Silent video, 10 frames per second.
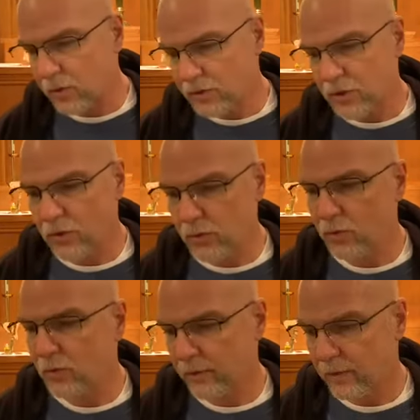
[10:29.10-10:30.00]
those
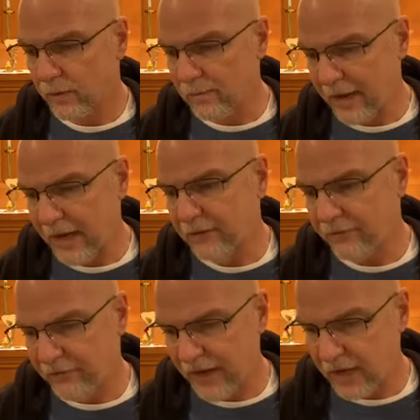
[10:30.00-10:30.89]
who remain
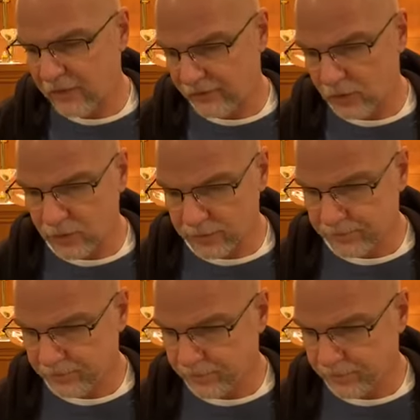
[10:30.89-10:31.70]
faithful